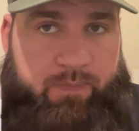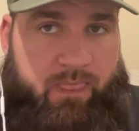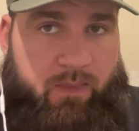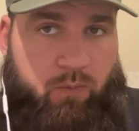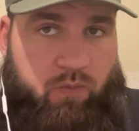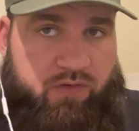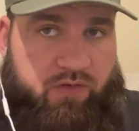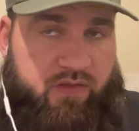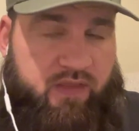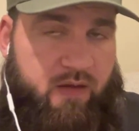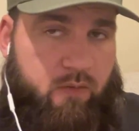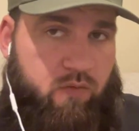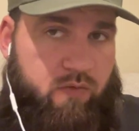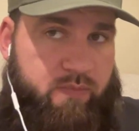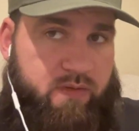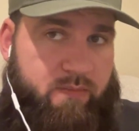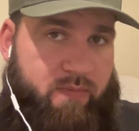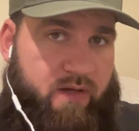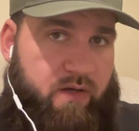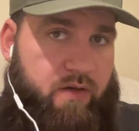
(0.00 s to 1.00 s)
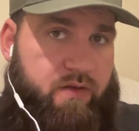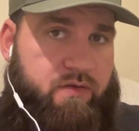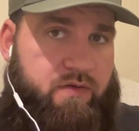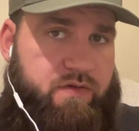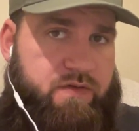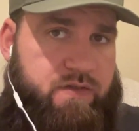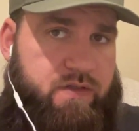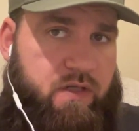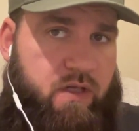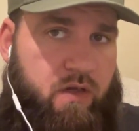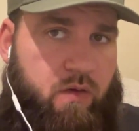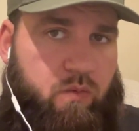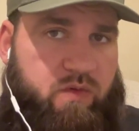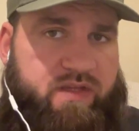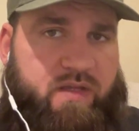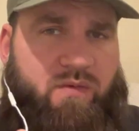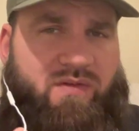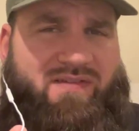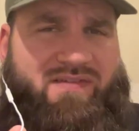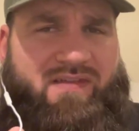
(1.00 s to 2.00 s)
whether that would be by others,
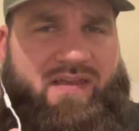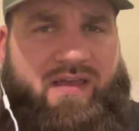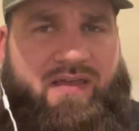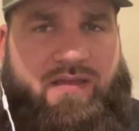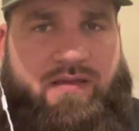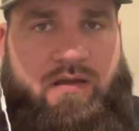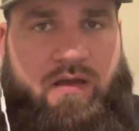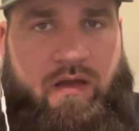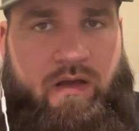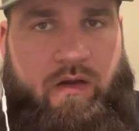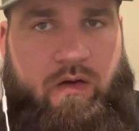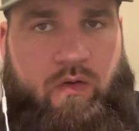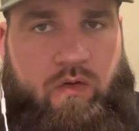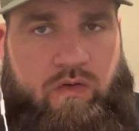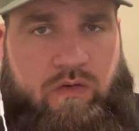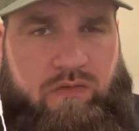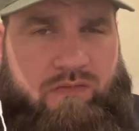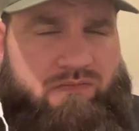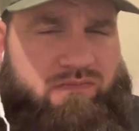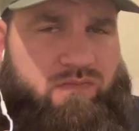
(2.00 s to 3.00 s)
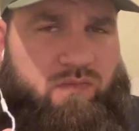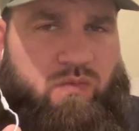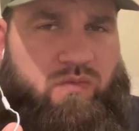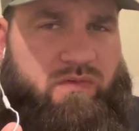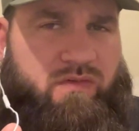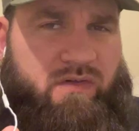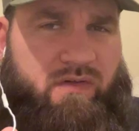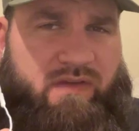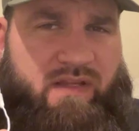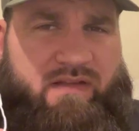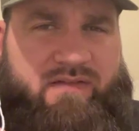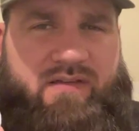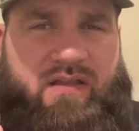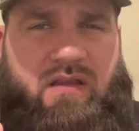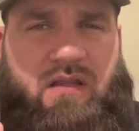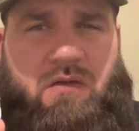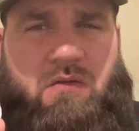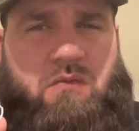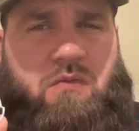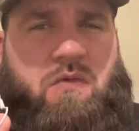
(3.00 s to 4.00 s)
what they would say, or they'd say
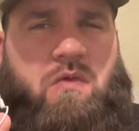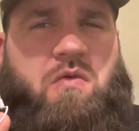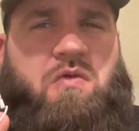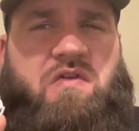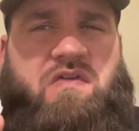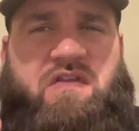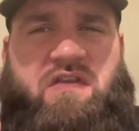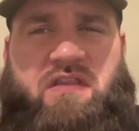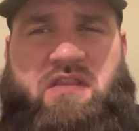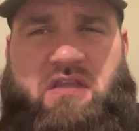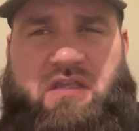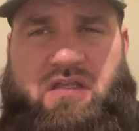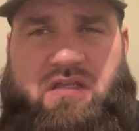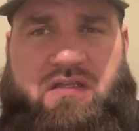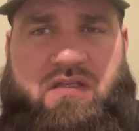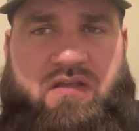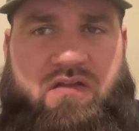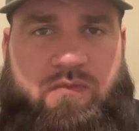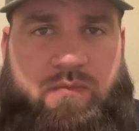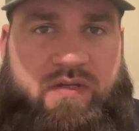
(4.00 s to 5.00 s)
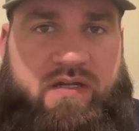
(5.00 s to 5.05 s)
like, well, who does he think he is?